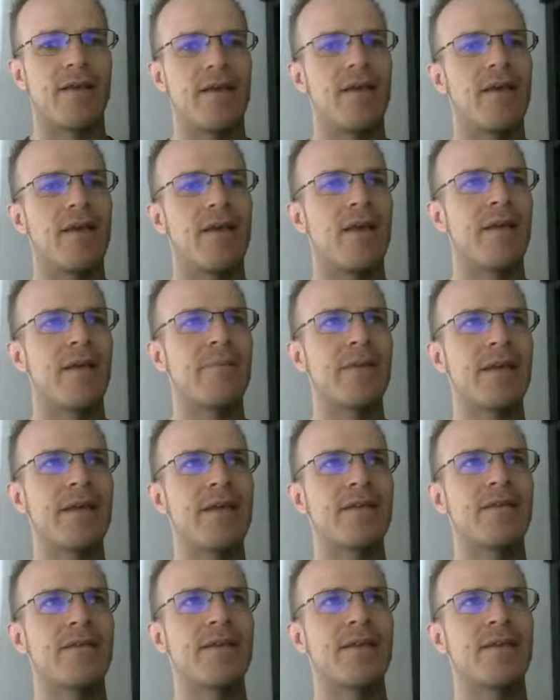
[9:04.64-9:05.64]

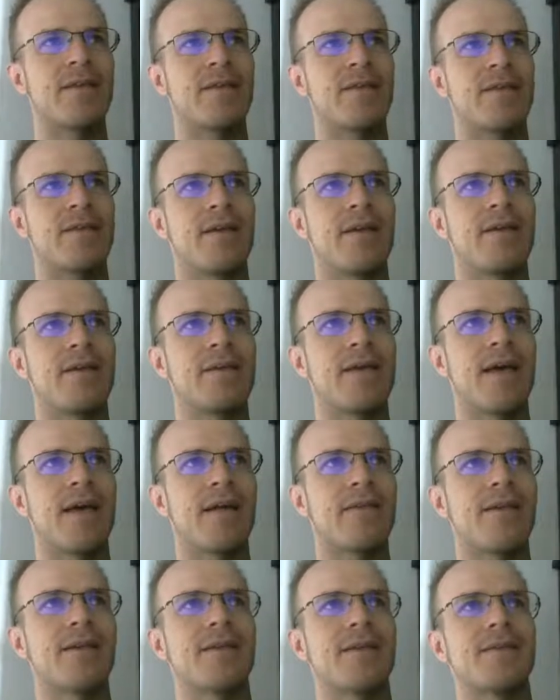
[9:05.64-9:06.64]
immediately can tell
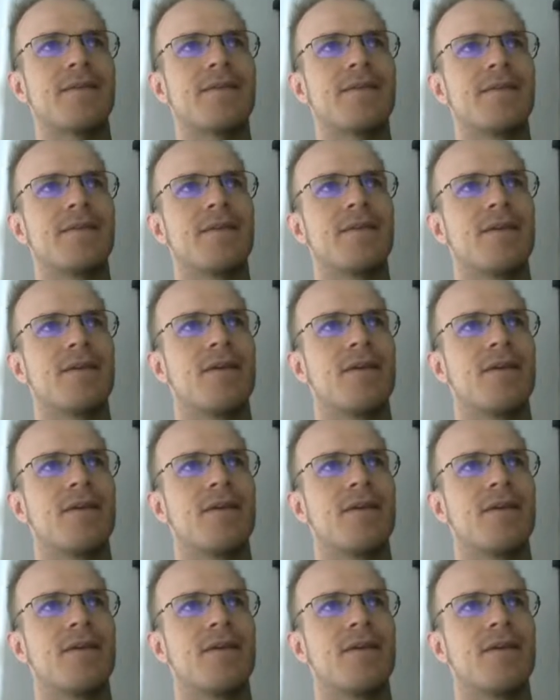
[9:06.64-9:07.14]
us